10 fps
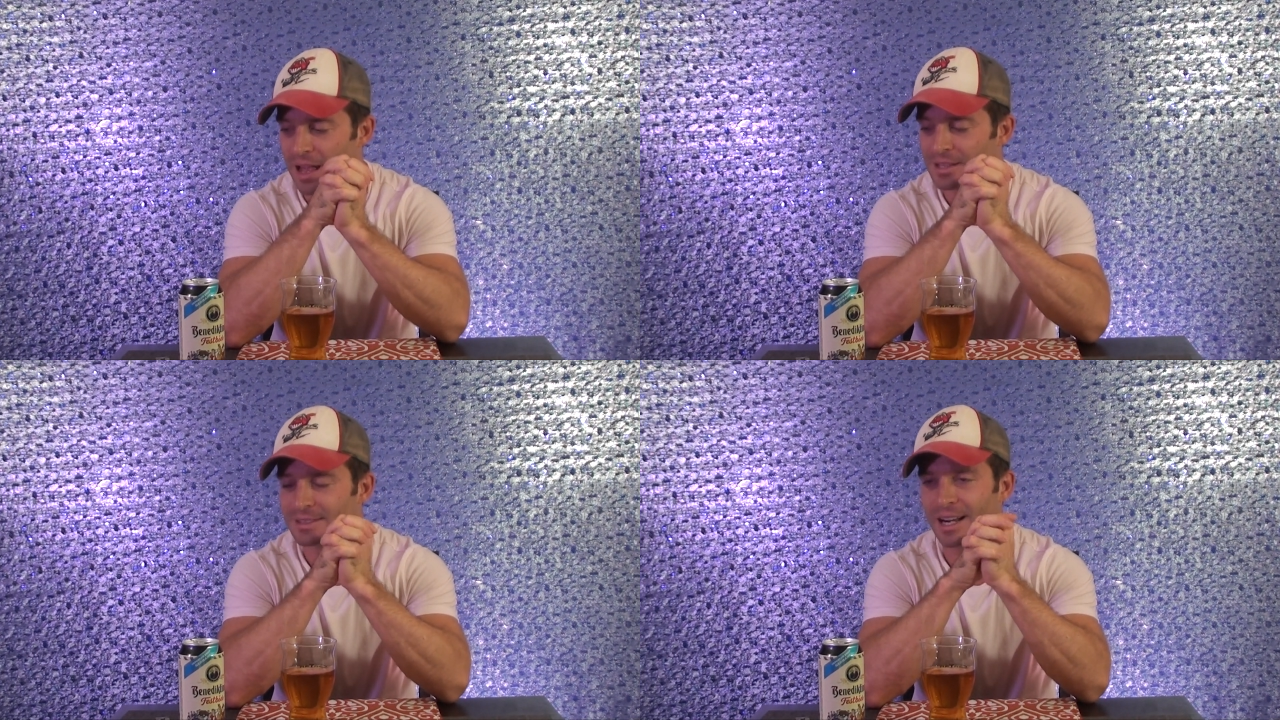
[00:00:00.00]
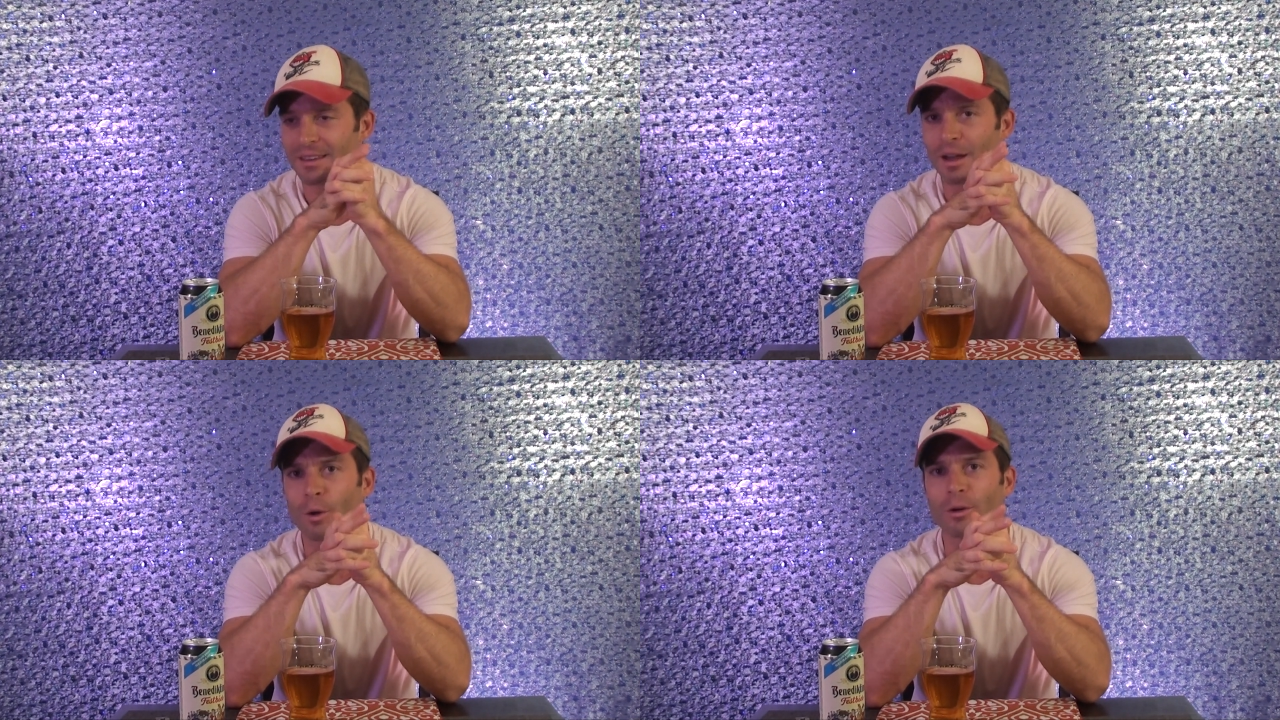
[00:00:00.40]
outside
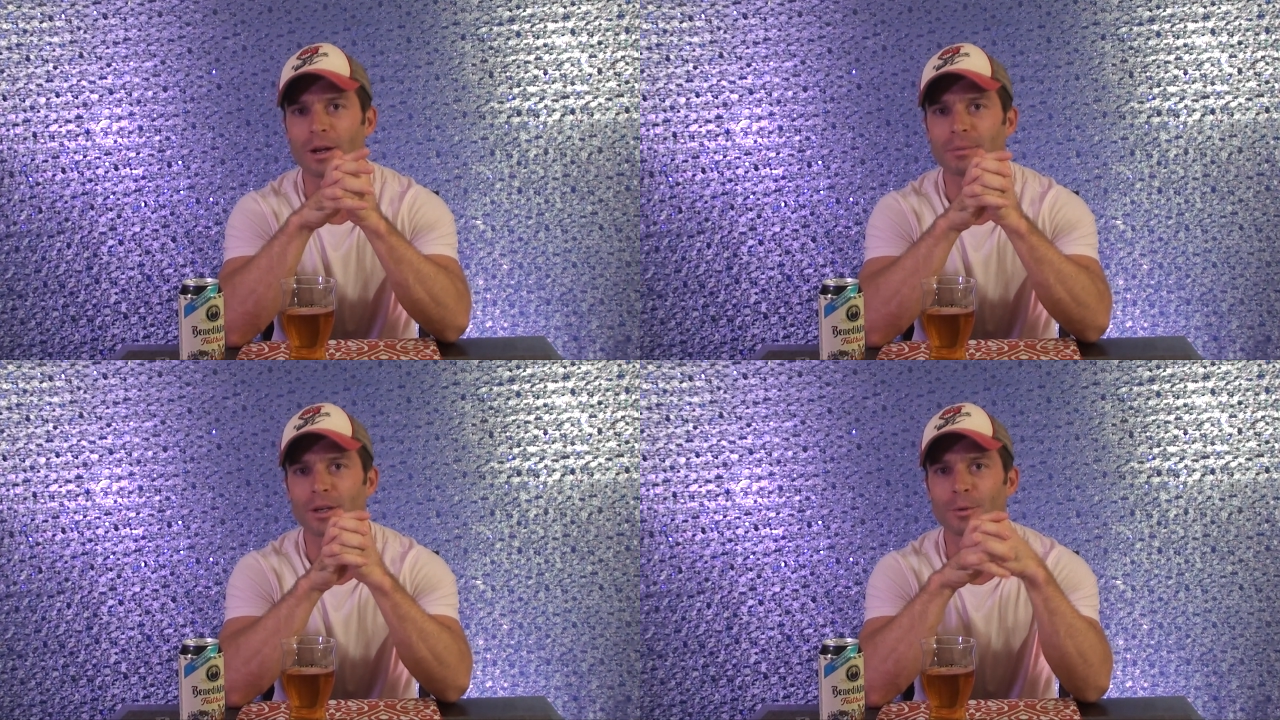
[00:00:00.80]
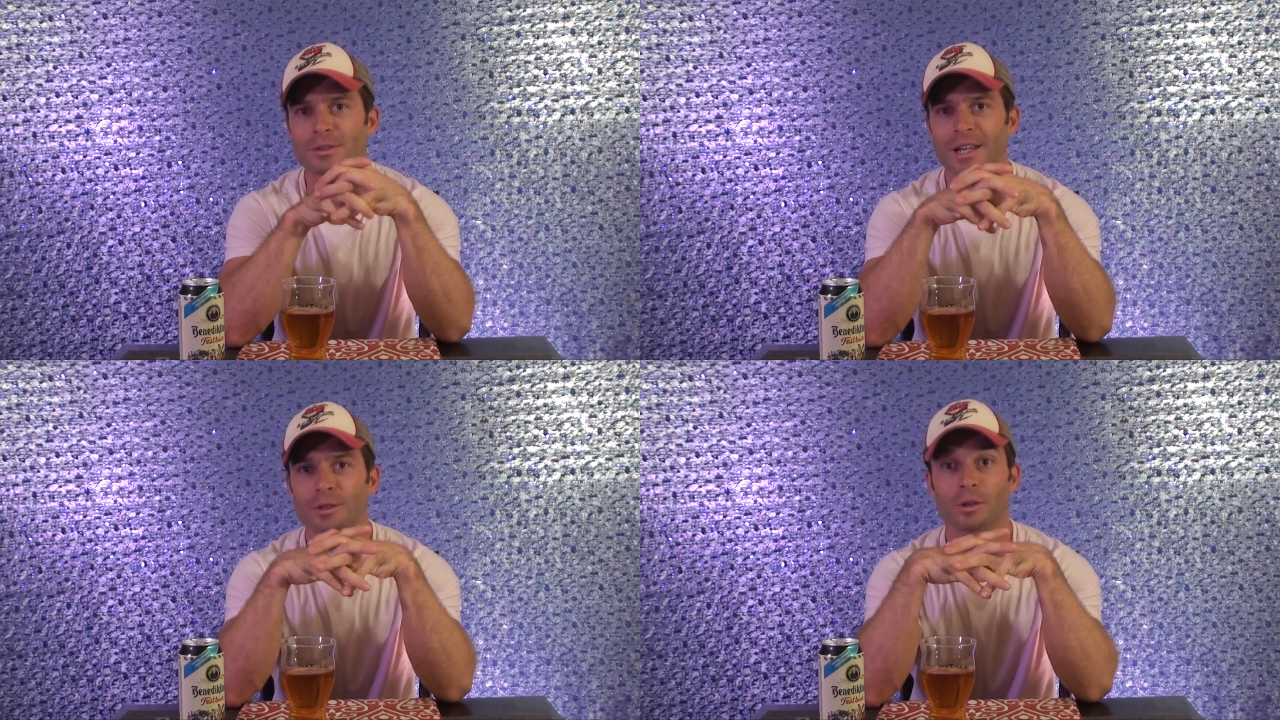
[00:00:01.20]
of that Oregon beer,
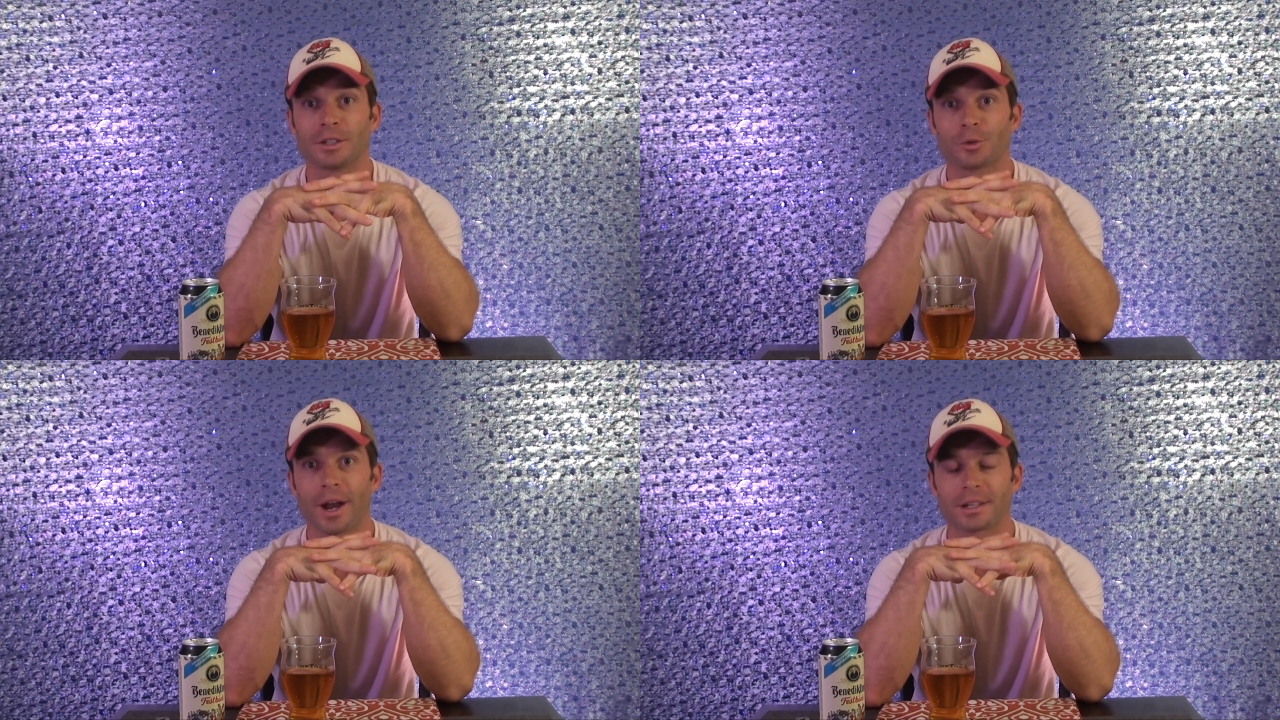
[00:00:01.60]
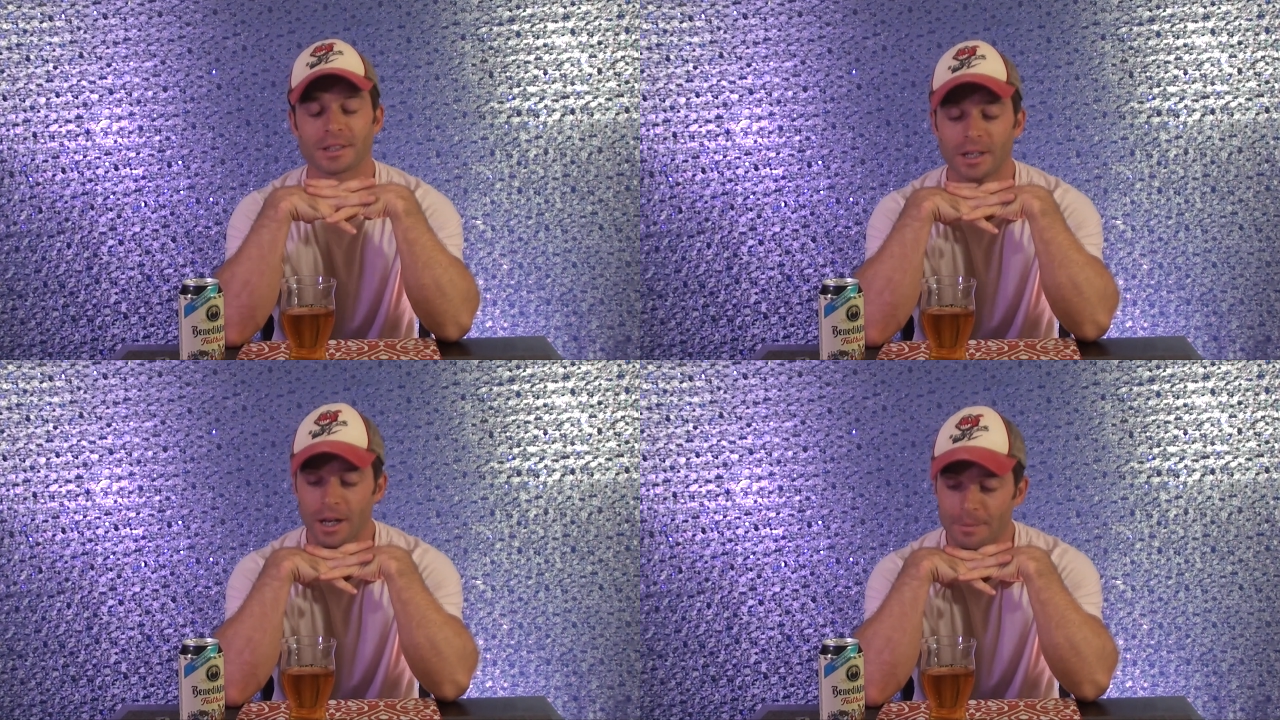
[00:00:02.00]
which I totally trashed.
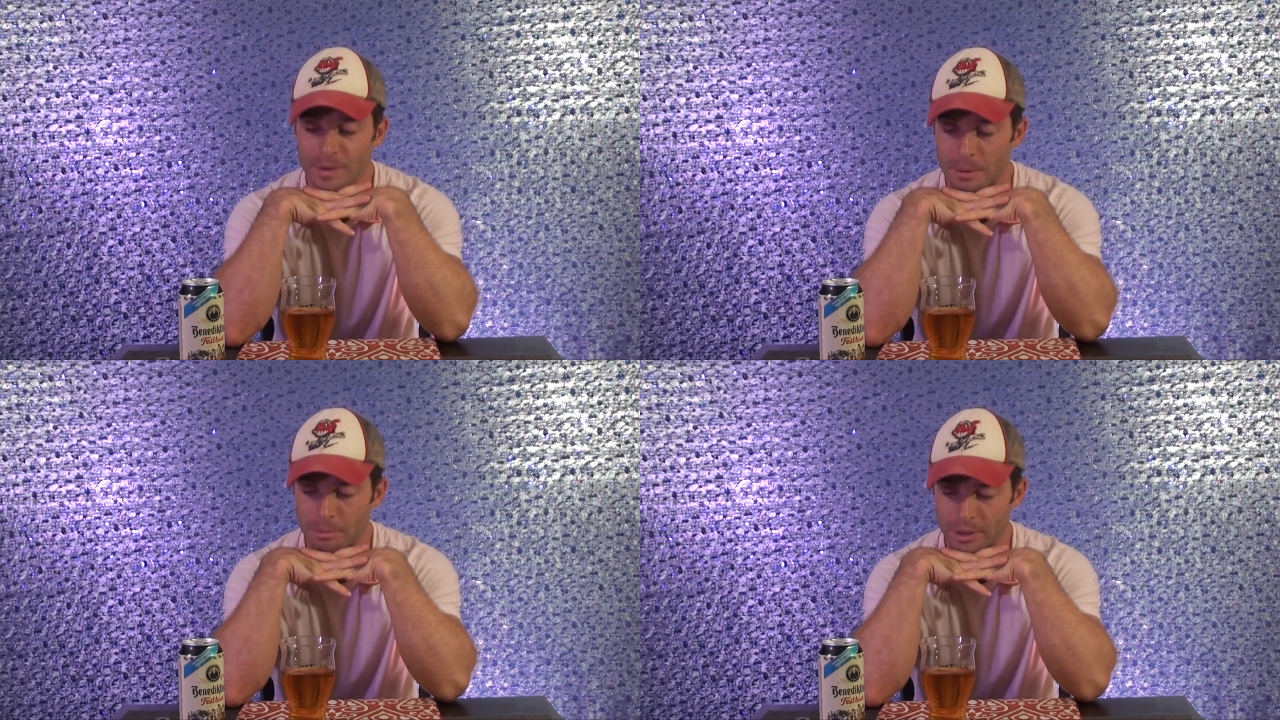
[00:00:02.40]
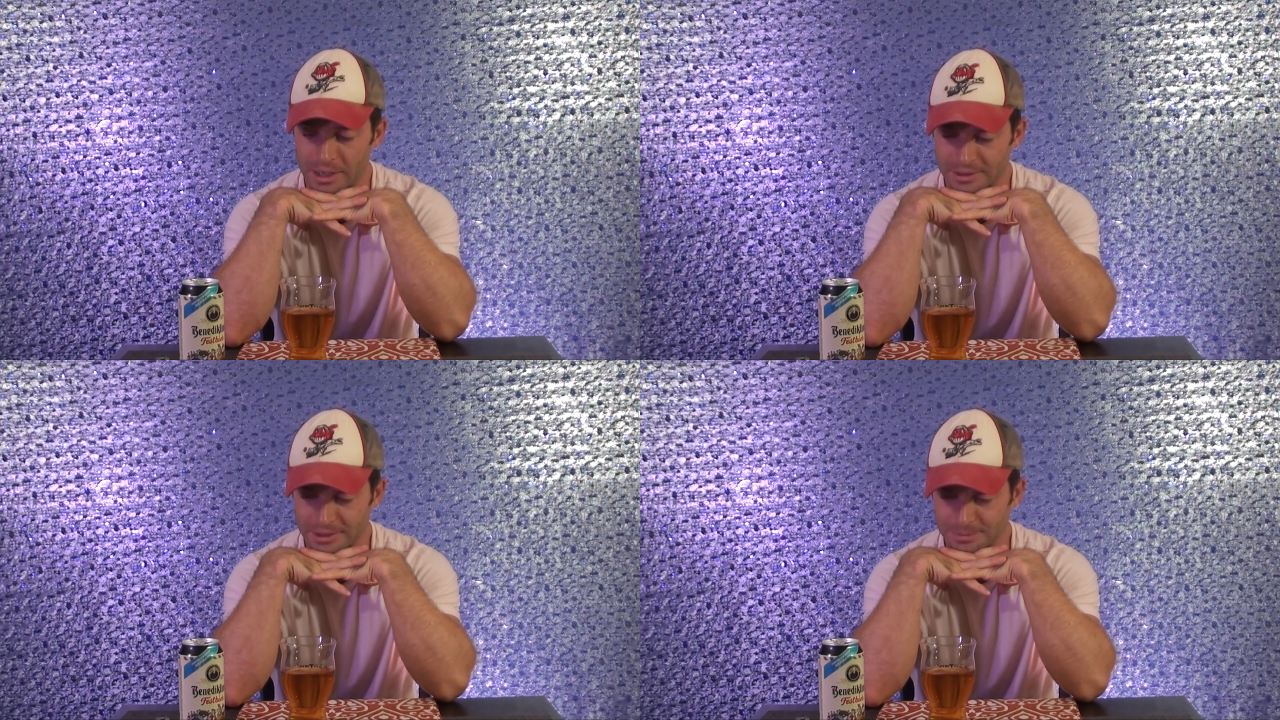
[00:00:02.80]

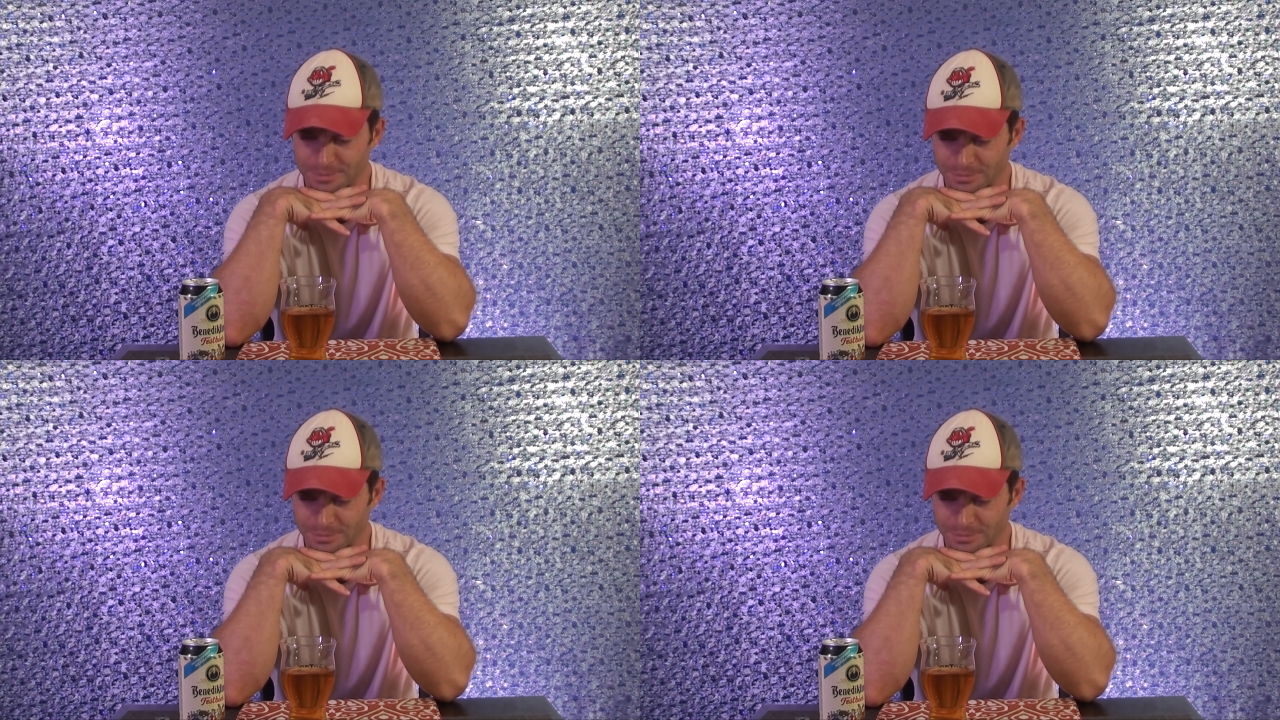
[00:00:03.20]
But